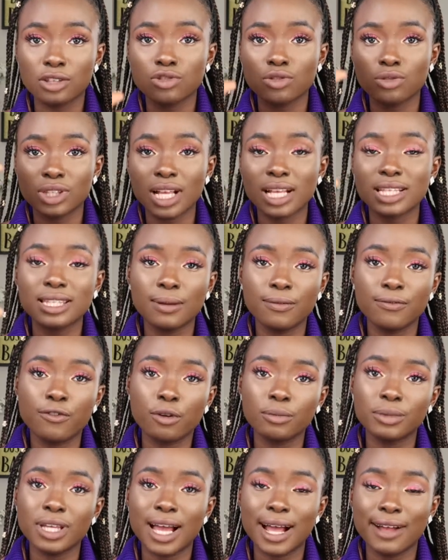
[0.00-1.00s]
So on that same
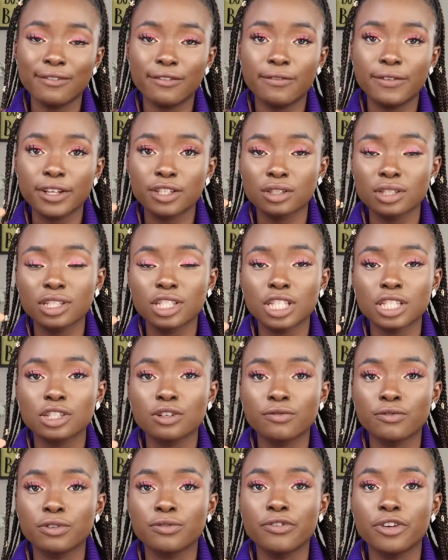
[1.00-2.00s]
form, they have a
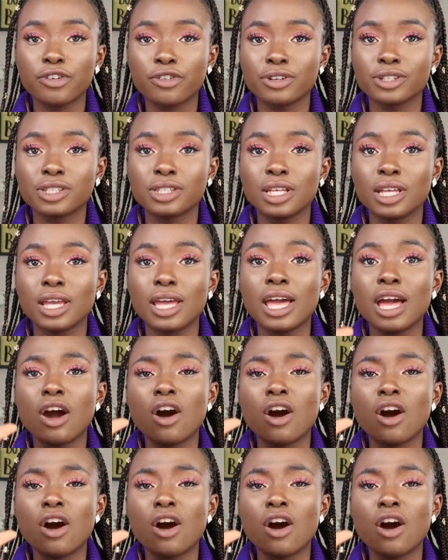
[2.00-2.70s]
section for federal and state.